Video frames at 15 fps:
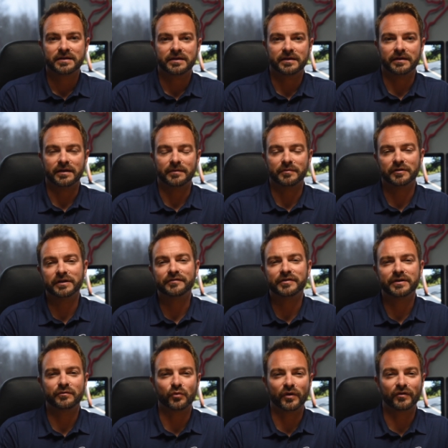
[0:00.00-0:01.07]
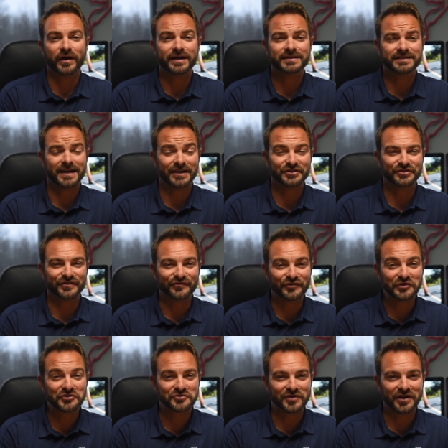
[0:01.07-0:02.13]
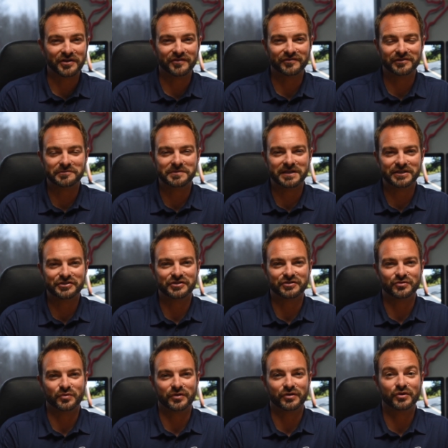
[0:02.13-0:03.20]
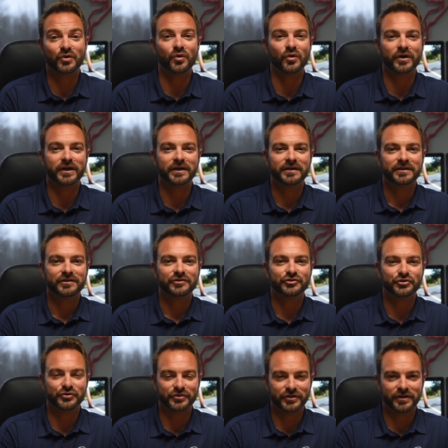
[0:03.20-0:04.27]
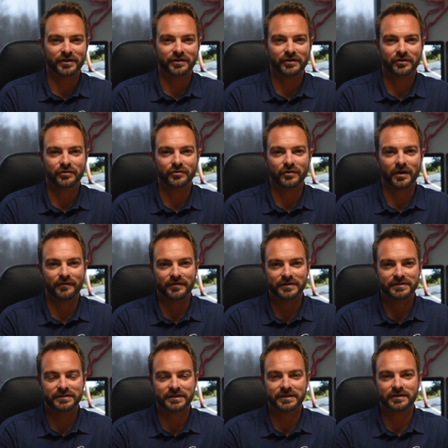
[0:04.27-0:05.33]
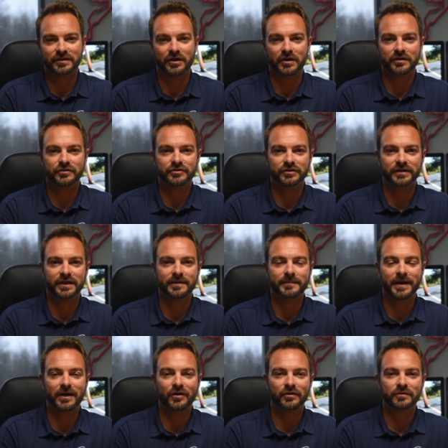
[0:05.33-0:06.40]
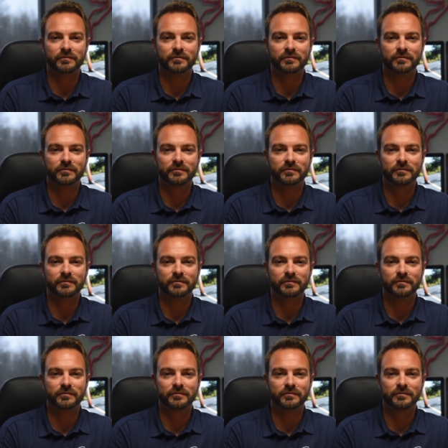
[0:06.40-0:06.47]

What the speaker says: And I believe he raced actually first round of eliminations with Coy Jr., who obviously took him out.